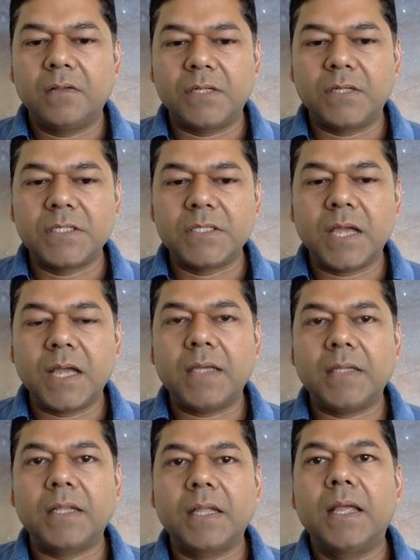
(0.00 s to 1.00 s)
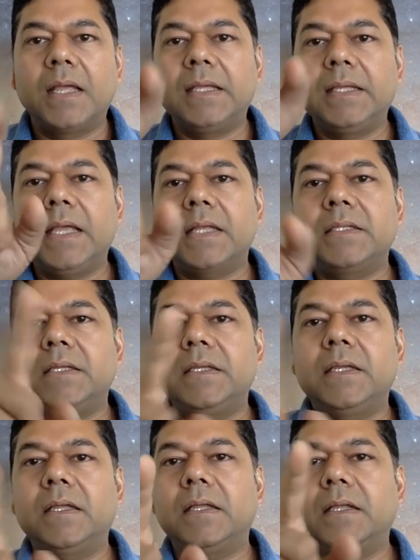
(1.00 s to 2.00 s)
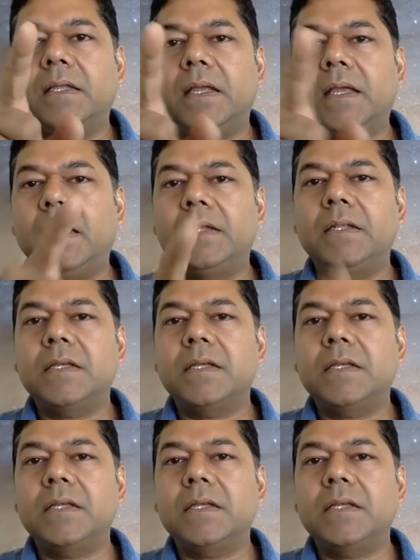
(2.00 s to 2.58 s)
design, yeah, it